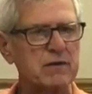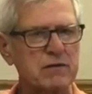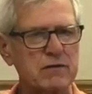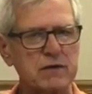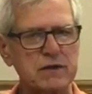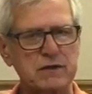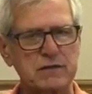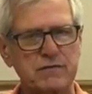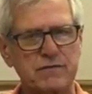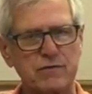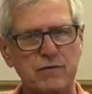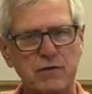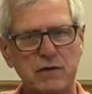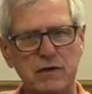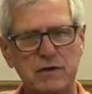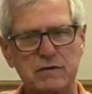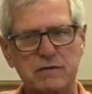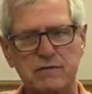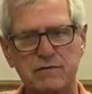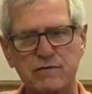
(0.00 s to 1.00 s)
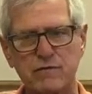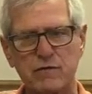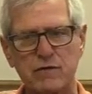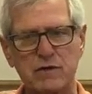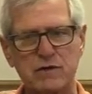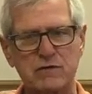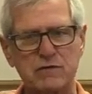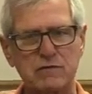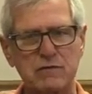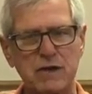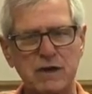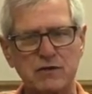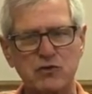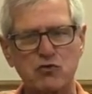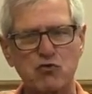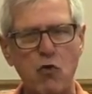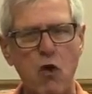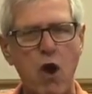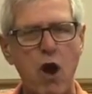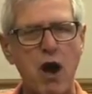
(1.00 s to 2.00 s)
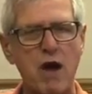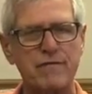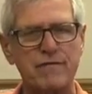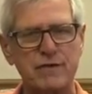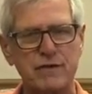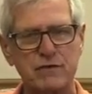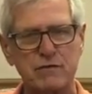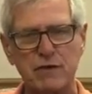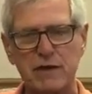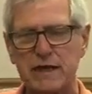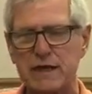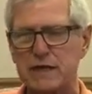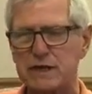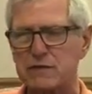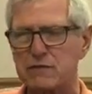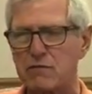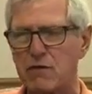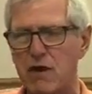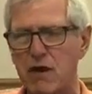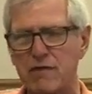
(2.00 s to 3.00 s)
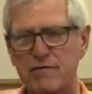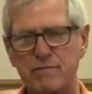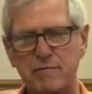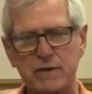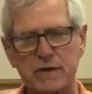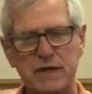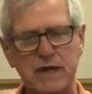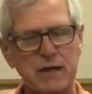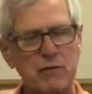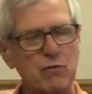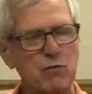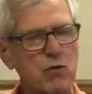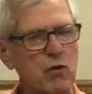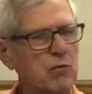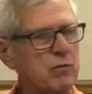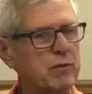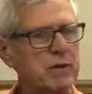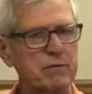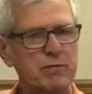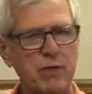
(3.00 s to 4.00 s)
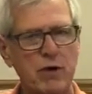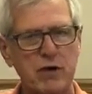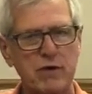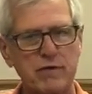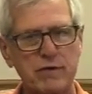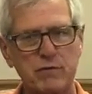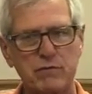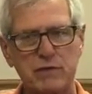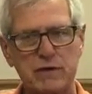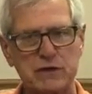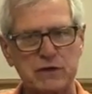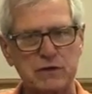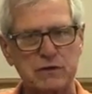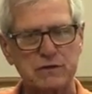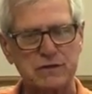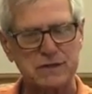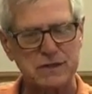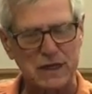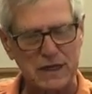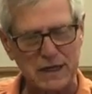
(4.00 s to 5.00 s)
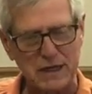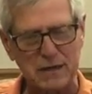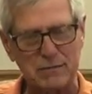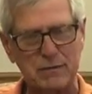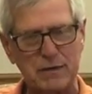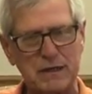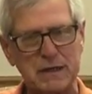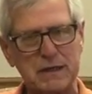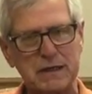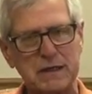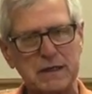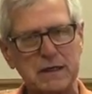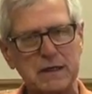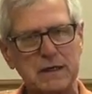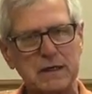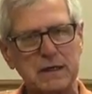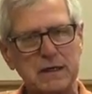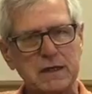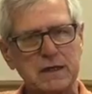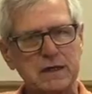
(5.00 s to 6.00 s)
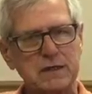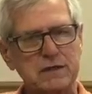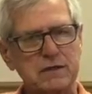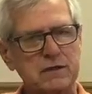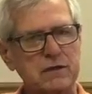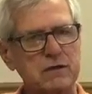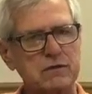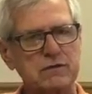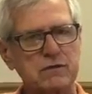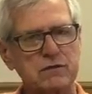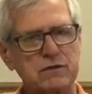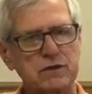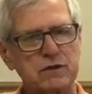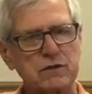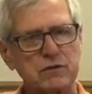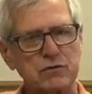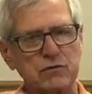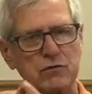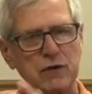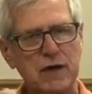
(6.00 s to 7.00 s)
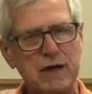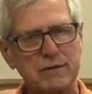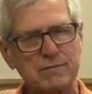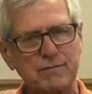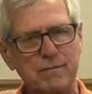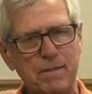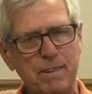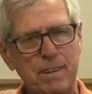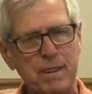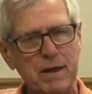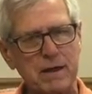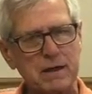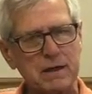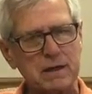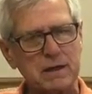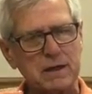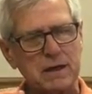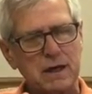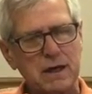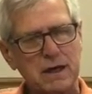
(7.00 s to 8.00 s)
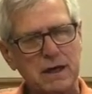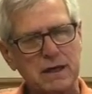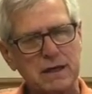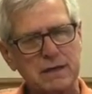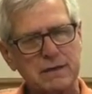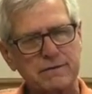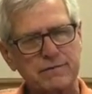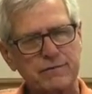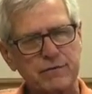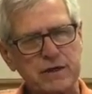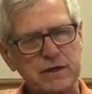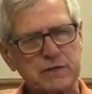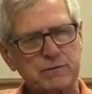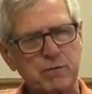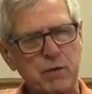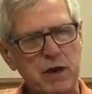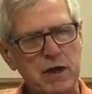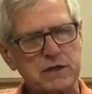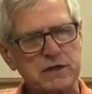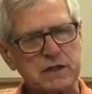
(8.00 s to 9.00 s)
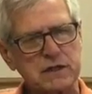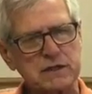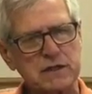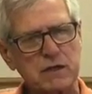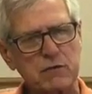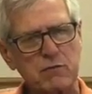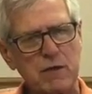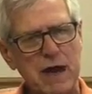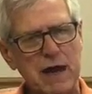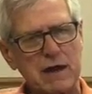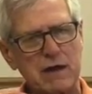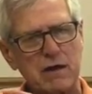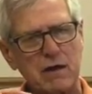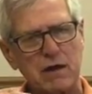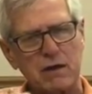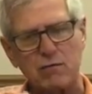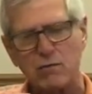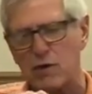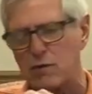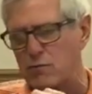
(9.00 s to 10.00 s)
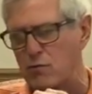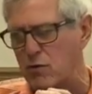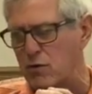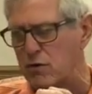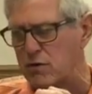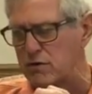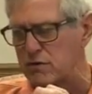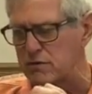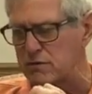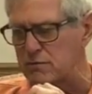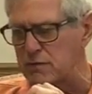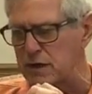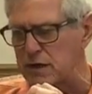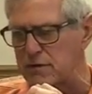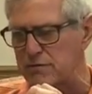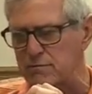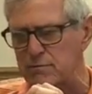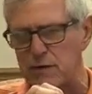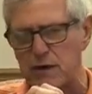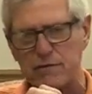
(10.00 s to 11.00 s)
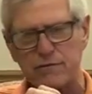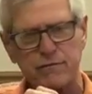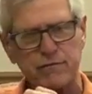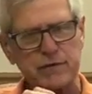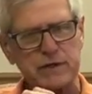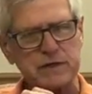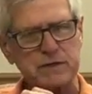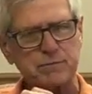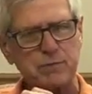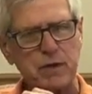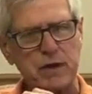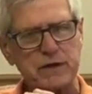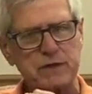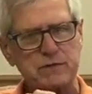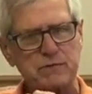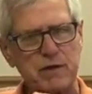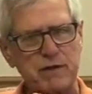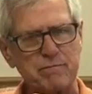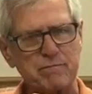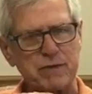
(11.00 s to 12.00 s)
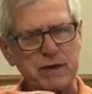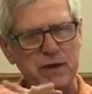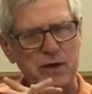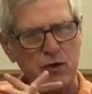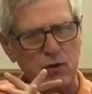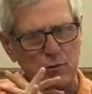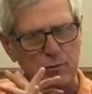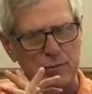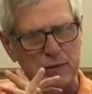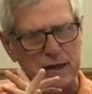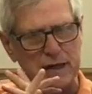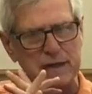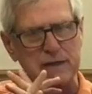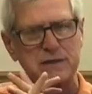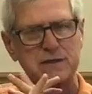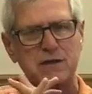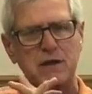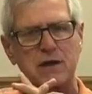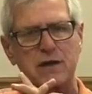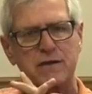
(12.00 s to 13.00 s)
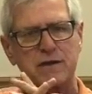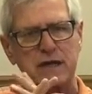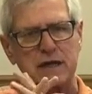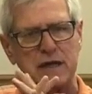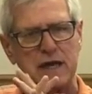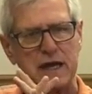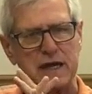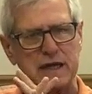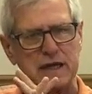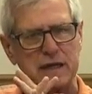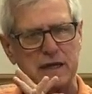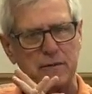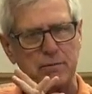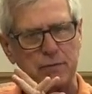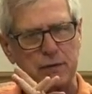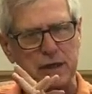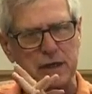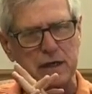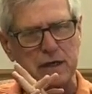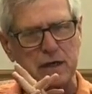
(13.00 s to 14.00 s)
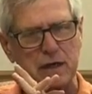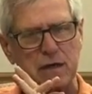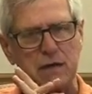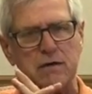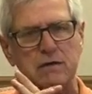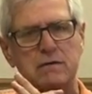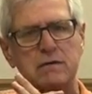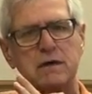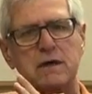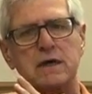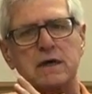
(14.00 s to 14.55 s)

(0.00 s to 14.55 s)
there is for a drinking trough, but that won't be part of the original setup. So those are two freeze projects. I'll rattle on one more minute about freeze projects. We have bid openings on the netting at PICO.